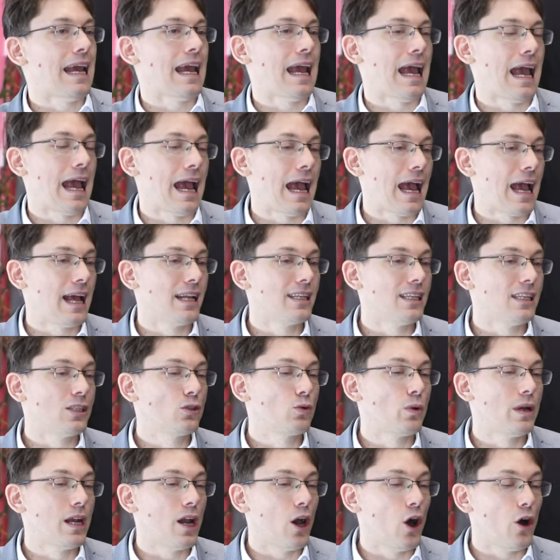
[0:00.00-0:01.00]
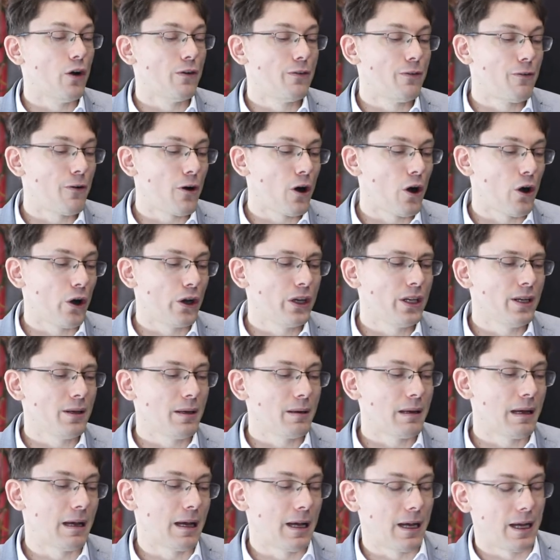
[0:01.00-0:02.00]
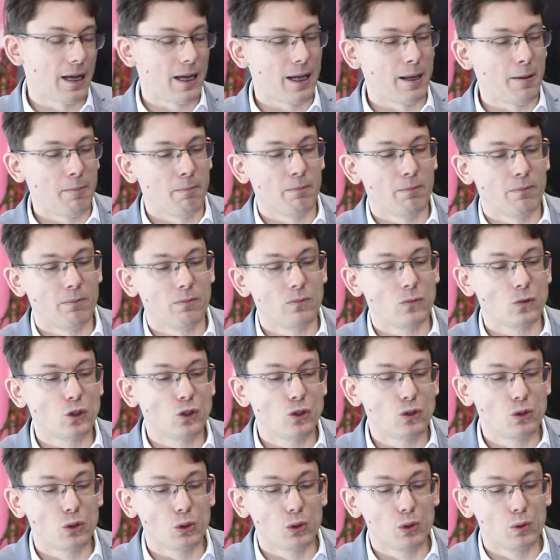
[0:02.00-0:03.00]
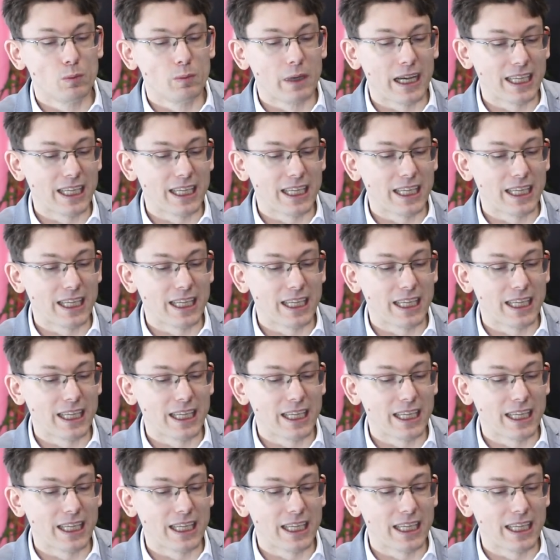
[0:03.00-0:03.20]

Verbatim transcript: and it will avoid to